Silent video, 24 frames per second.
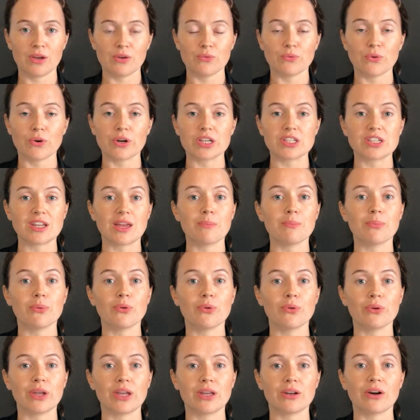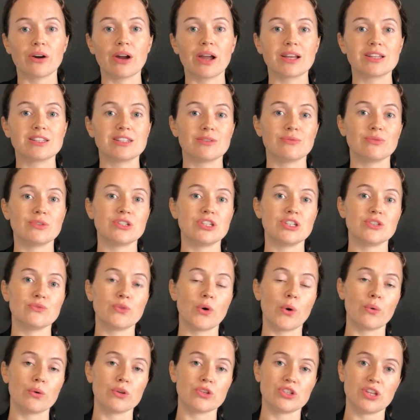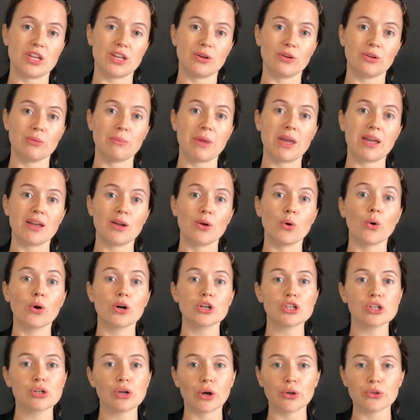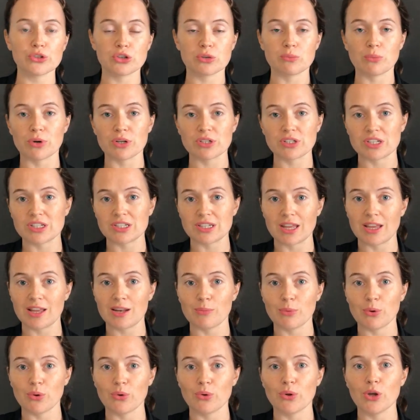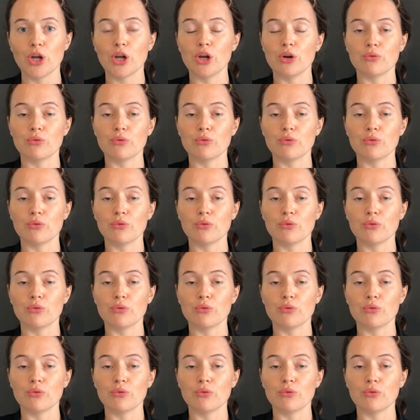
For example, in our activities focusing on making horticulture more sustainable,